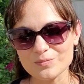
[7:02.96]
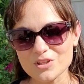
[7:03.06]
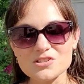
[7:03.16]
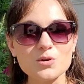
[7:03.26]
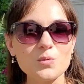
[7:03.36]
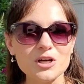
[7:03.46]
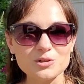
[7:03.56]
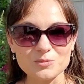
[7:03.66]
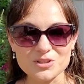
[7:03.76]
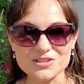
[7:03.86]
These are
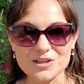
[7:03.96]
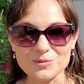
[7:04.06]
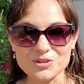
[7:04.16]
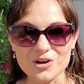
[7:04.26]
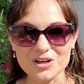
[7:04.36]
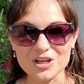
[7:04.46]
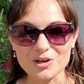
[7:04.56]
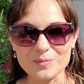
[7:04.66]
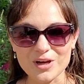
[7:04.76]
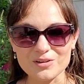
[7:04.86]
wild birds that we're talking
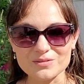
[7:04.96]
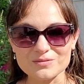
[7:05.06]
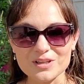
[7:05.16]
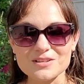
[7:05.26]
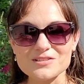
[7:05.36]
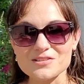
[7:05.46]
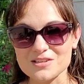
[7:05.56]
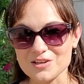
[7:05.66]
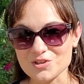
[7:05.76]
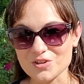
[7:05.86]
about, and this is
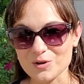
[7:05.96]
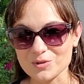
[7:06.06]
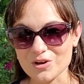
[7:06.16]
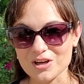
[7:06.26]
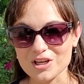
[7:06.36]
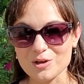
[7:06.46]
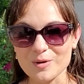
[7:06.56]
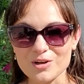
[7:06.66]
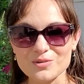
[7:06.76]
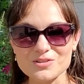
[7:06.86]
nature that we're talking
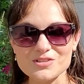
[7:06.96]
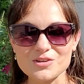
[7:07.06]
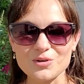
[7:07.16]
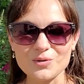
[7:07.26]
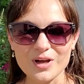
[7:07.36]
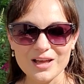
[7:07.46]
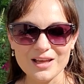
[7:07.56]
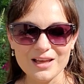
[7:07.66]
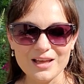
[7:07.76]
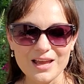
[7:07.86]
about. So
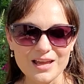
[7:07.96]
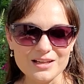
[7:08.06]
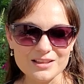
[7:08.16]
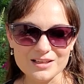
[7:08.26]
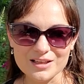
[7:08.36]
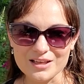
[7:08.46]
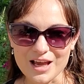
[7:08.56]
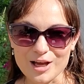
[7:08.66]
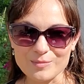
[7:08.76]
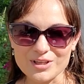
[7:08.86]
anything can
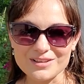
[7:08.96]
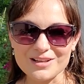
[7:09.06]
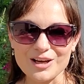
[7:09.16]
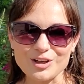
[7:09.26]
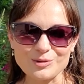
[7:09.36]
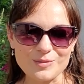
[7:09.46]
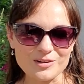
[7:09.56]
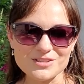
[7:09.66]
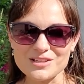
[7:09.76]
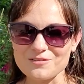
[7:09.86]
happen. I
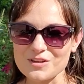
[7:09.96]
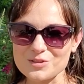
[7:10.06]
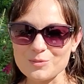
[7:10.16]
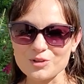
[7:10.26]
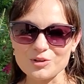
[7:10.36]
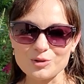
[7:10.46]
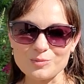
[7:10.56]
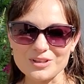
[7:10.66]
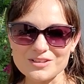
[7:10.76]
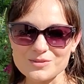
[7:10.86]
was in a Facebook group,
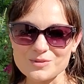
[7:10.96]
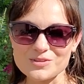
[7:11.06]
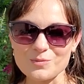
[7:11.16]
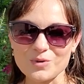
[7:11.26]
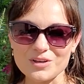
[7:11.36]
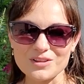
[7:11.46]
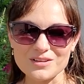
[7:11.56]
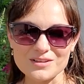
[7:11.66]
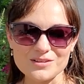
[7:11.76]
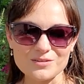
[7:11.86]
and this was one of
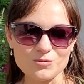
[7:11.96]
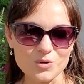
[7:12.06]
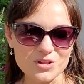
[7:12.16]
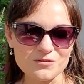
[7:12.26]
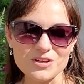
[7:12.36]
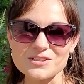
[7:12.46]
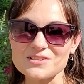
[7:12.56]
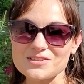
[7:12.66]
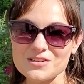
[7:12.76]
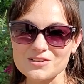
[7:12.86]
the very
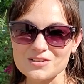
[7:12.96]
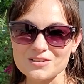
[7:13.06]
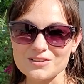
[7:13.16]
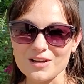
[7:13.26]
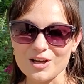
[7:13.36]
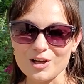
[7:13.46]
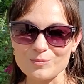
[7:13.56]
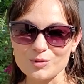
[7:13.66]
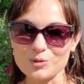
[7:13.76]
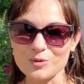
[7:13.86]
seasoned
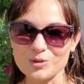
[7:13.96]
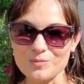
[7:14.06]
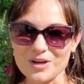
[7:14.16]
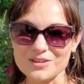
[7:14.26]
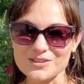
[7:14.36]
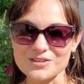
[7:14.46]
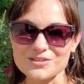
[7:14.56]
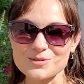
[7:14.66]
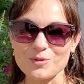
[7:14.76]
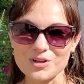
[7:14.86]
bluebird
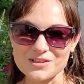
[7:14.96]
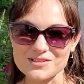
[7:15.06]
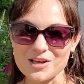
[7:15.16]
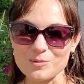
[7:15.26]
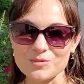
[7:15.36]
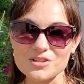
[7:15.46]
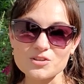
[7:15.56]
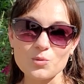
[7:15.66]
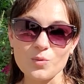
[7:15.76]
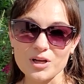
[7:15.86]
monitors brought this up. These
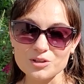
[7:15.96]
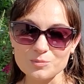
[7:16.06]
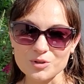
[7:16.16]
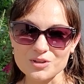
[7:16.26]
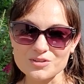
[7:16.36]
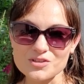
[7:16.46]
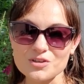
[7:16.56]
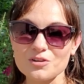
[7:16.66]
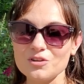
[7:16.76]
are wild birds.